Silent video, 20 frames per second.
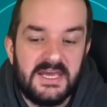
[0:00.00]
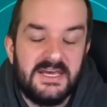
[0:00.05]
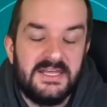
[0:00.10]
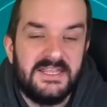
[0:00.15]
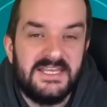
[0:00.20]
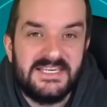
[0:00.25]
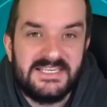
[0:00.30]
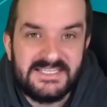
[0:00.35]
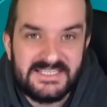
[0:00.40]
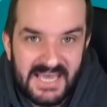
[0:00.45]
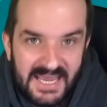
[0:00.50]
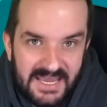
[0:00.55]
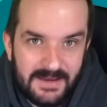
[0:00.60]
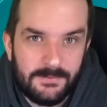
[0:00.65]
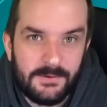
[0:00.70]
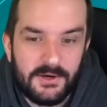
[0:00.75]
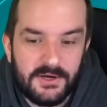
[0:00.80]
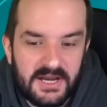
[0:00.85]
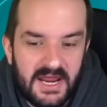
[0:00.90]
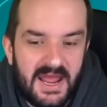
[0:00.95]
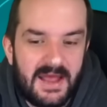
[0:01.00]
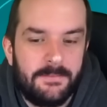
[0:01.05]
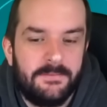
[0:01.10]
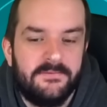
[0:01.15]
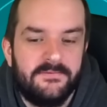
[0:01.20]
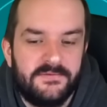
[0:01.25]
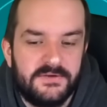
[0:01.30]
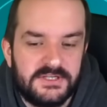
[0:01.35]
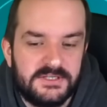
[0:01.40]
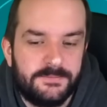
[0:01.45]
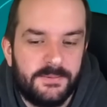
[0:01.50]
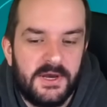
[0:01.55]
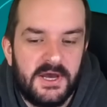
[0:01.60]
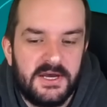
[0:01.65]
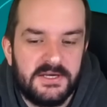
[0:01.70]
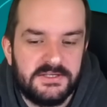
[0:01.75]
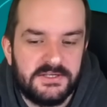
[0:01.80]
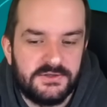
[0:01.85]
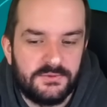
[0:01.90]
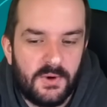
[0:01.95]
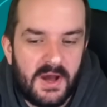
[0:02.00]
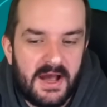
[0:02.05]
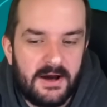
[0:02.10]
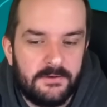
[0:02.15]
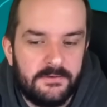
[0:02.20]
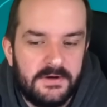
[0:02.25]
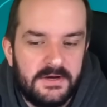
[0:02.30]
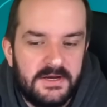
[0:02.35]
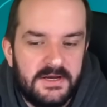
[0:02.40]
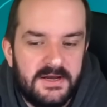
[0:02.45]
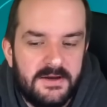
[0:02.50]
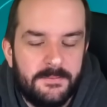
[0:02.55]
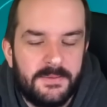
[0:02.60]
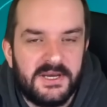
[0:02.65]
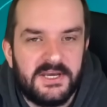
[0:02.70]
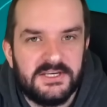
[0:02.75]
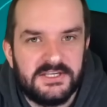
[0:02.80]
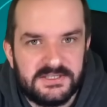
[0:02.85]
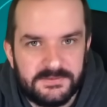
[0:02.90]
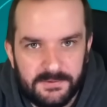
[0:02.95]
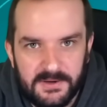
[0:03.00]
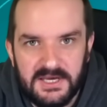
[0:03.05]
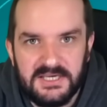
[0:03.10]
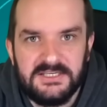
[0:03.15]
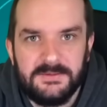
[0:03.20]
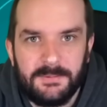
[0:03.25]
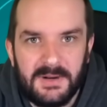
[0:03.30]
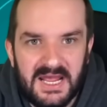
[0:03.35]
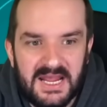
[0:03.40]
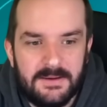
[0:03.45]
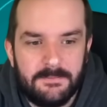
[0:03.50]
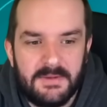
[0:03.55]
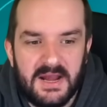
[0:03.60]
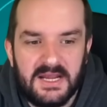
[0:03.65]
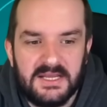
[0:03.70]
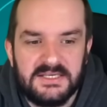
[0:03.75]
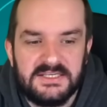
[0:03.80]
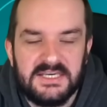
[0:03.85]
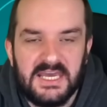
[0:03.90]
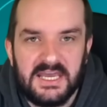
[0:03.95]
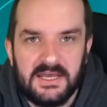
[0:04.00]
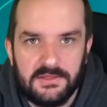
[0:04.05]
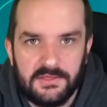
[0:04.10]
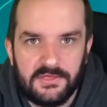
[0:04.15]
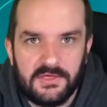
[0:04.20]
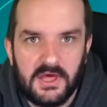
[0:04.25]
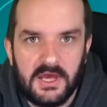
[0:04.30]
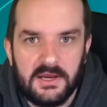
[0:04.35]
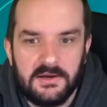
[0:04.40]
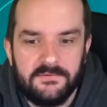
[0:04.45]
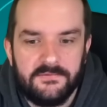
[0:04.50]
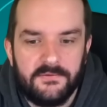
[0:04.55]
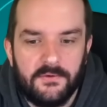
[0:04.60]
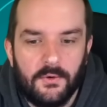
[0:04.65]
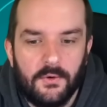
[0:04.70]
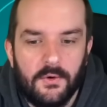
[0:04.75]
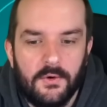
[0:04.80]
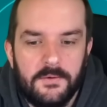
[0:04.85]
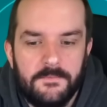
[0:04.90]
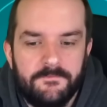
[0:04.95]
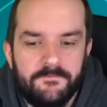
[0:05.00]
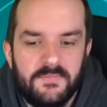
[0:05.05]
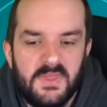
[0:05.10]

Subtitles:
The same could happen for Spurs as well, because Spurs are playing Man City in 34.